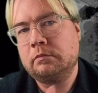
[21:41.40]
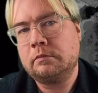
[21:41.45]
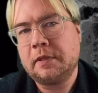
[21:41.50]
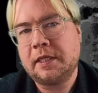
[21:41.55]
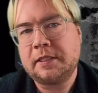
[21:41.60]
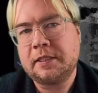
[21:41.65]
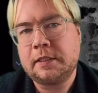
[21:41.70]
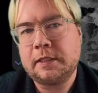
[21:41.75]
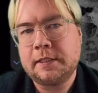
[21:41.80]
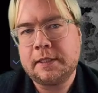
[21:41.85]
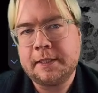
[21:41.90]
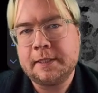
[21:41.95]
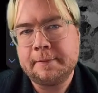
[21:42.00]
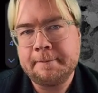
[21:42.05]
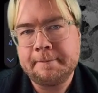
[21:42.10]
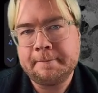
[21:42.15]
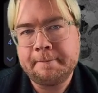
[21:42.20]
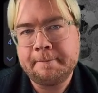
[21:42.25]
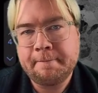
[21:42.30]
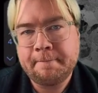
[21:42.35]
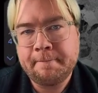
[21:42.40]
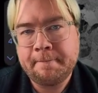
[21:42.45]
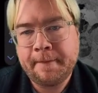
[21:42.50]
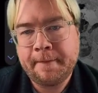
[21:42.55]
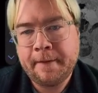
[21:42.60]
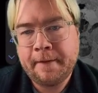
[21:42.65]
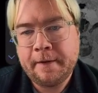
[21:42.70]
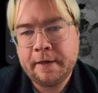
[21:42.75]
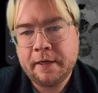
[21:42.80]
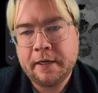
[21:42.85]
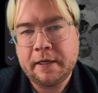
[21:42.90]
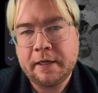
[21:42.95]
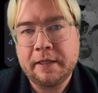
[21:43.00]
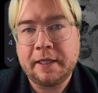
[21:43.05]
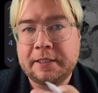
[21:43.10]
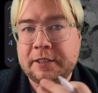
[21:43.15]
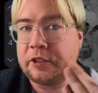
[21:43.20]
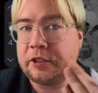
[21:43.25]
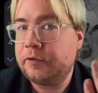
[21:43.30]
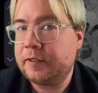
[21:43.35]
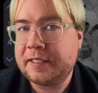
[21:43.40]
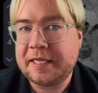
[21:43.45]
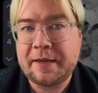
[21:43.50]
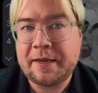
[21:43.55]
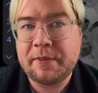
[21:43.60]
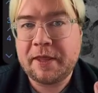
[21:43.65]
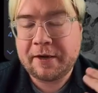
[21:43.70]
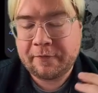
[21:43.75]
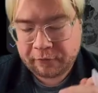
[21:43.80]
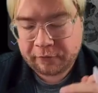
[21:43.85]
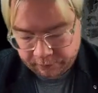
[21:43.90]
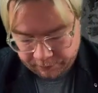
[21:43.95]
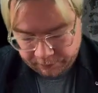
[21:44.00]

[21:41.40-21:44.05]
That's easy. And let's do the same thing for